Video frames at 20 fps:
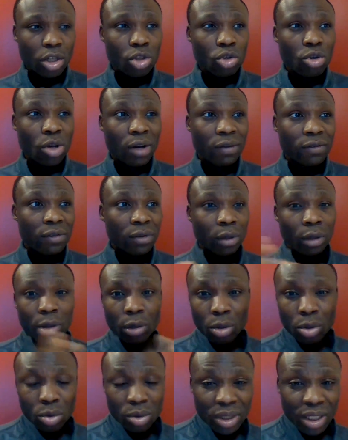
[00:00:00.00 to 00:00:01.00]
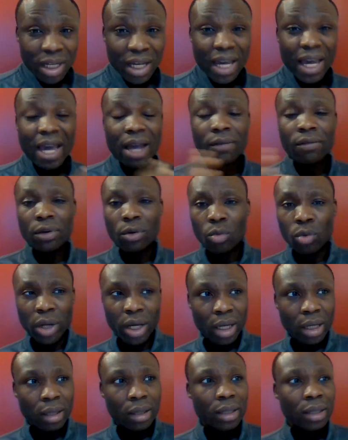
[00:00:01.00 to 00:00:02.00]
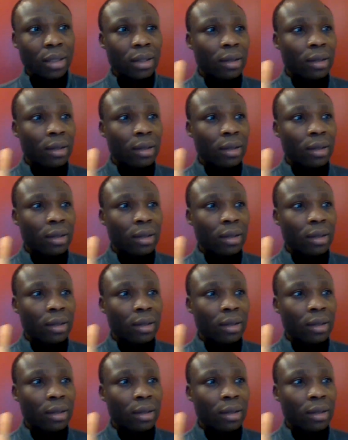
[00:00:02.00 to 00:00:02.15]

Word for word: you have looked everywhere,